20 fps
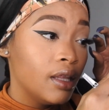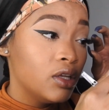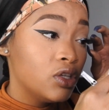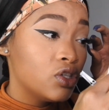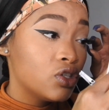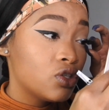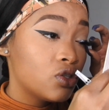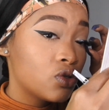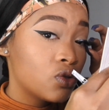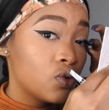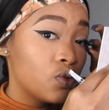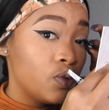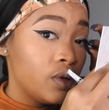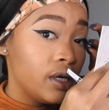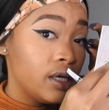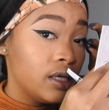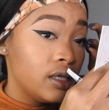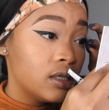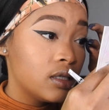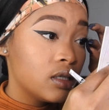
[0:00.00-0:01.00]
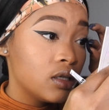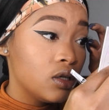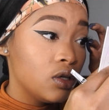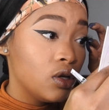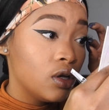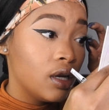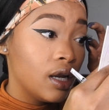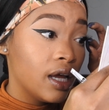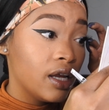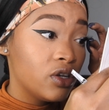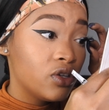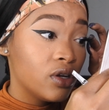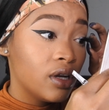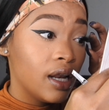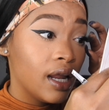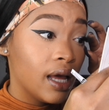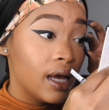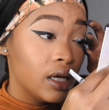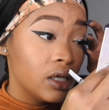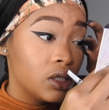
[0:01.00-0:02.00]
just squeeze your natural
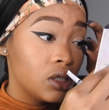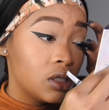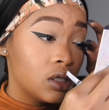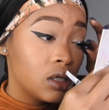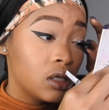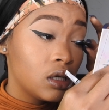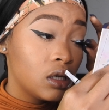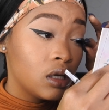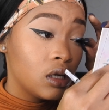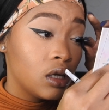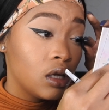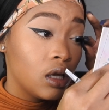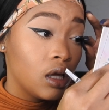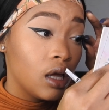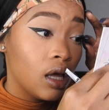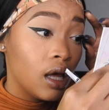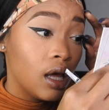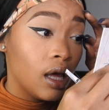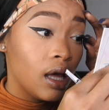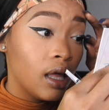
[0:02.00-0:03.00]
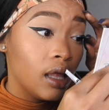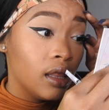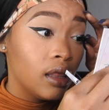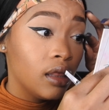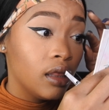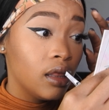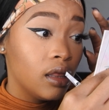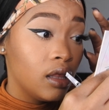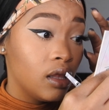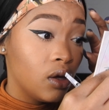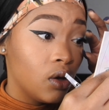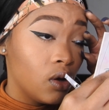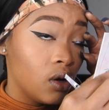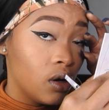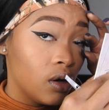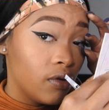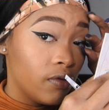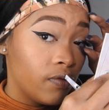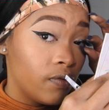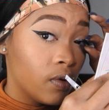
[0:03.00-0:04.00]
lash and
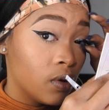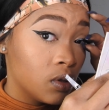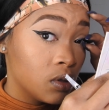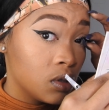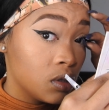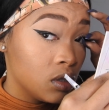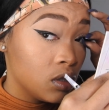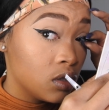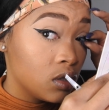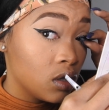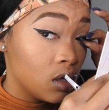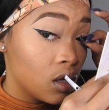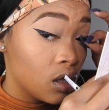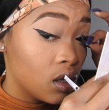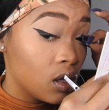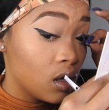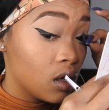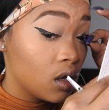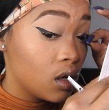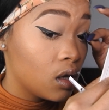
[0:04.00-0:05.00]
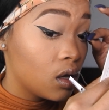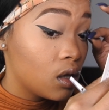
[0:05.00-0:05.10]
the falsie together